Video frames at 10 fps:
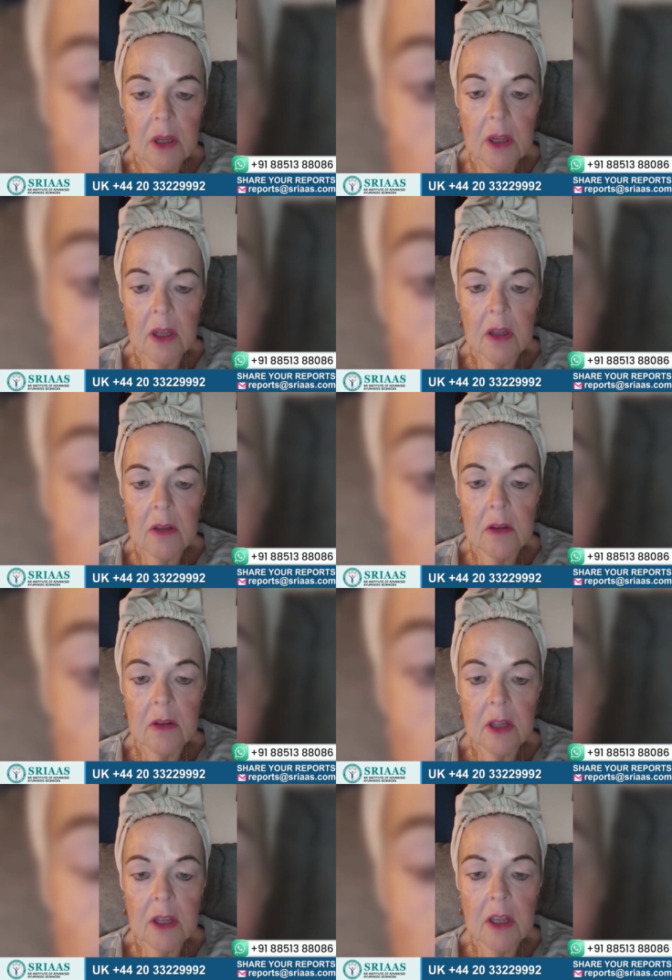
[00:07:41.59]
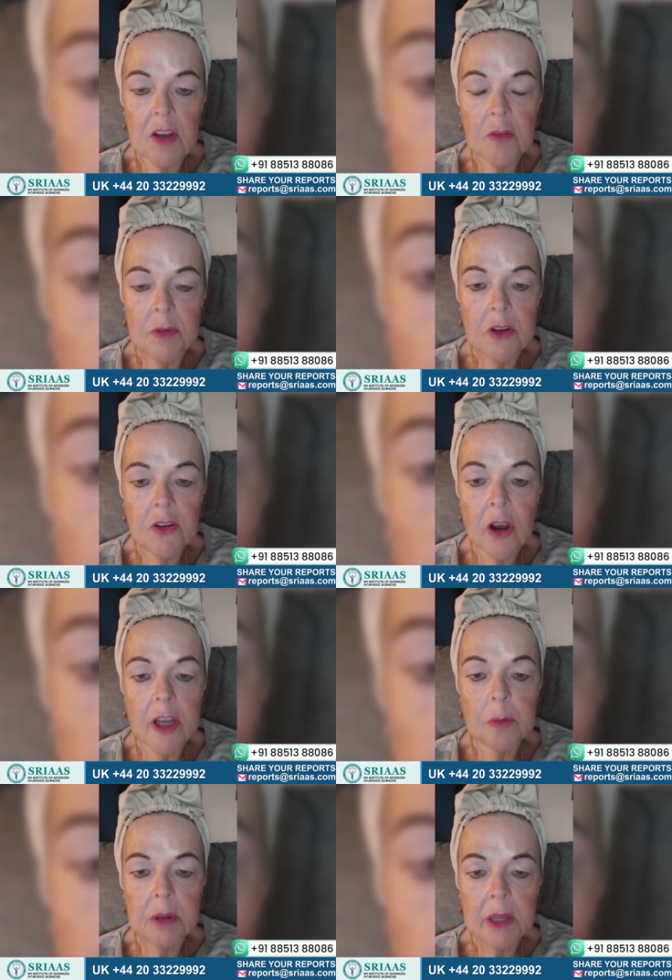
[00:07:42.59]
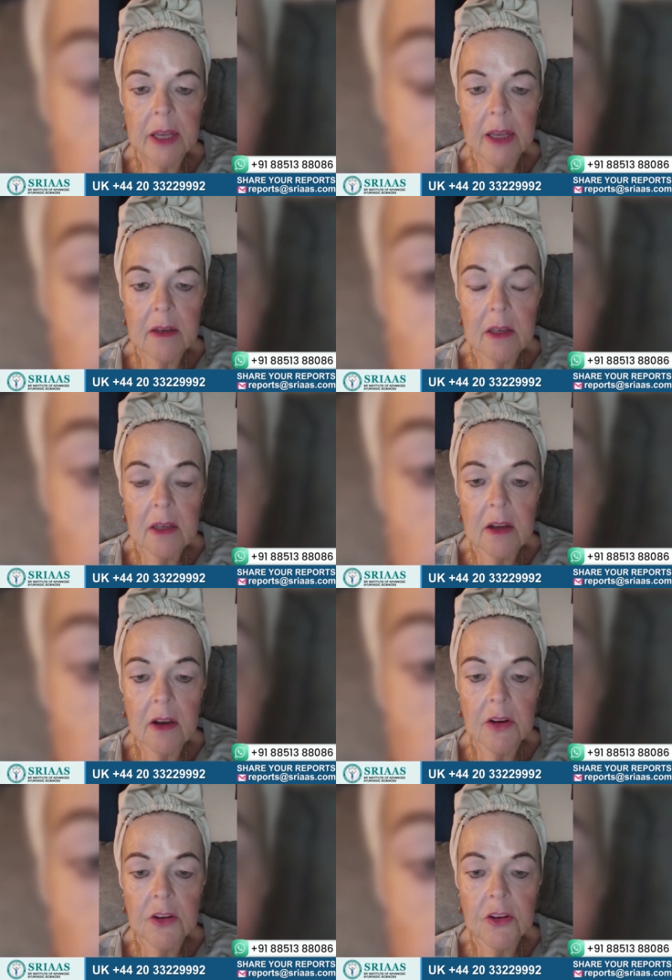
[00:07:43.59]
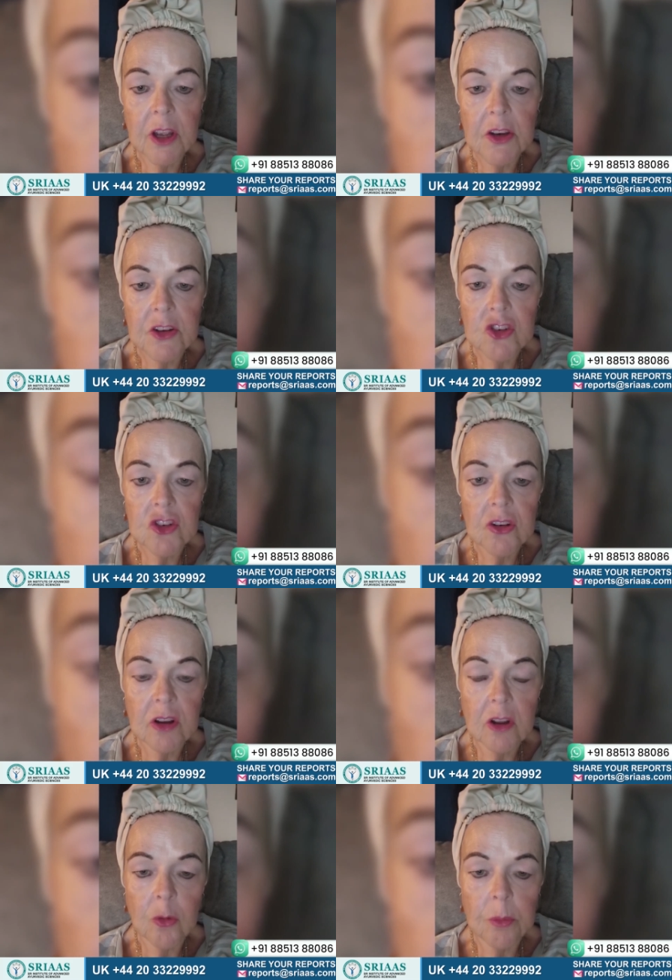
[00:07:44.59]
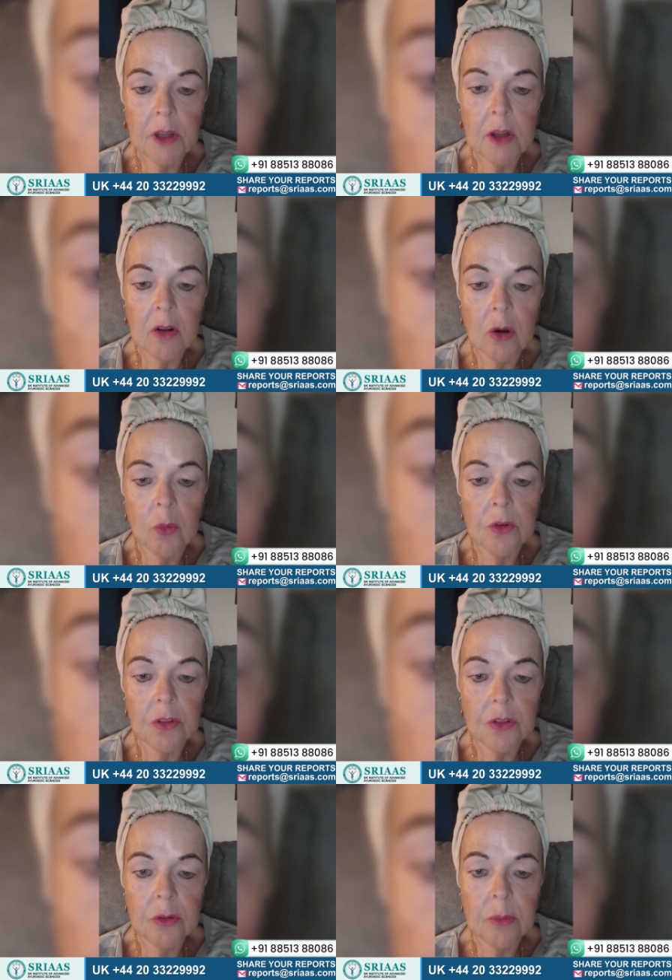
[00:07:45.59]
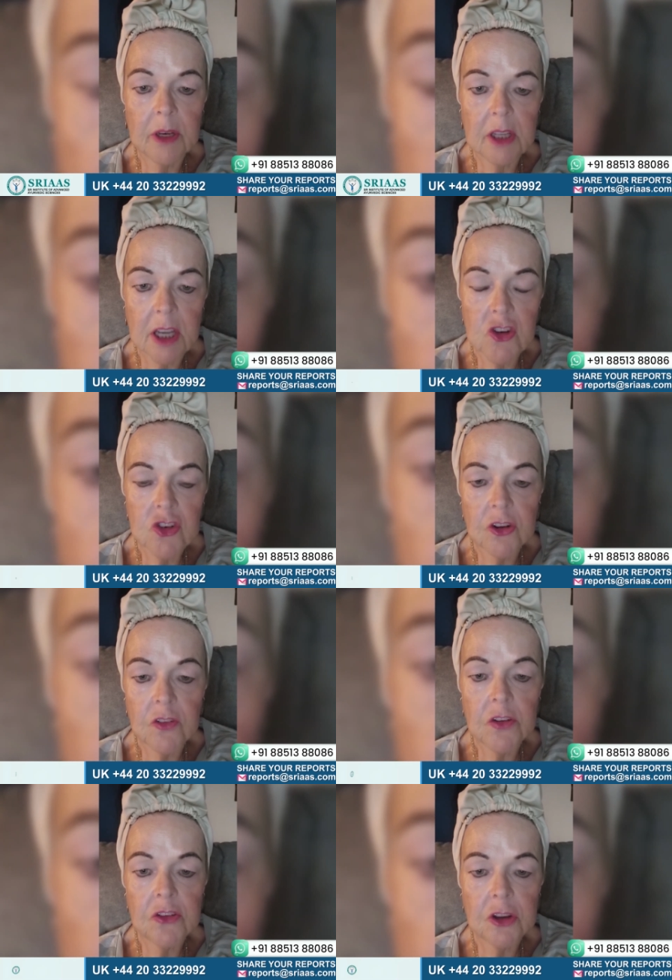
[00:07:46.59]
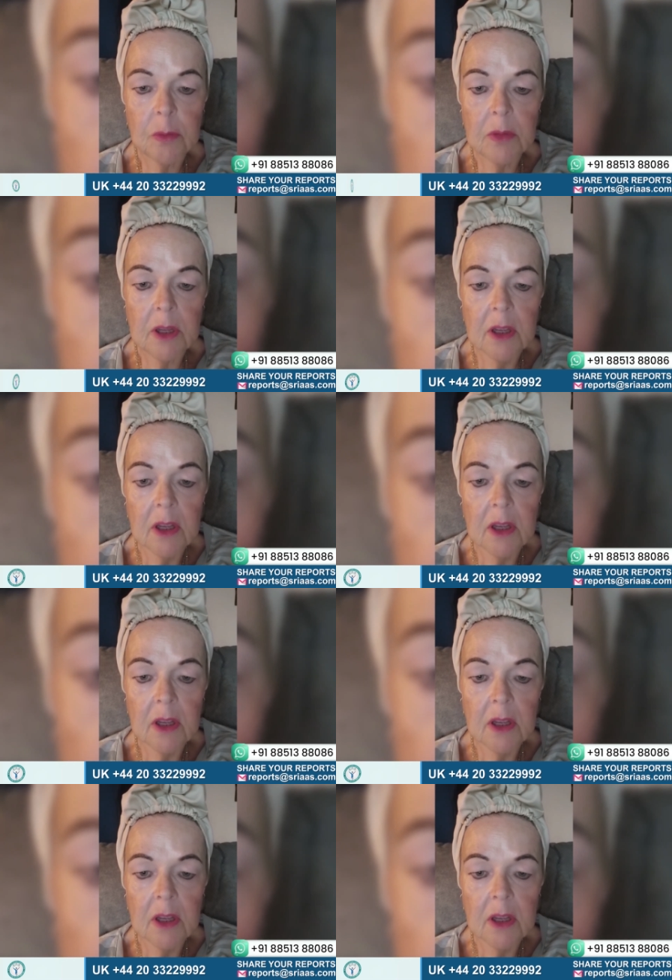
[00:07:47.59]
And they gave me a diet plan. And I hired a dietitian to help me along with the medication that they sent me.